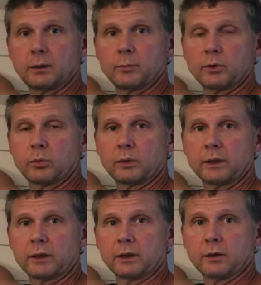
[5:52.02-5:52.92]

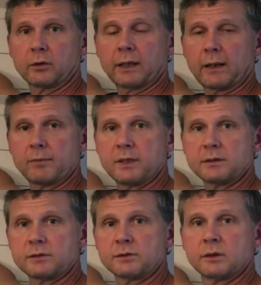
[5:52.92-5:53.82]
between our
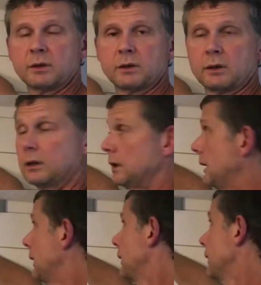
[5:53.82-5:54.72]
cabinets,
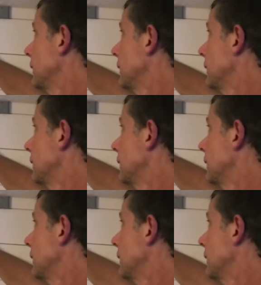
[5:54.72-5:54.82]
and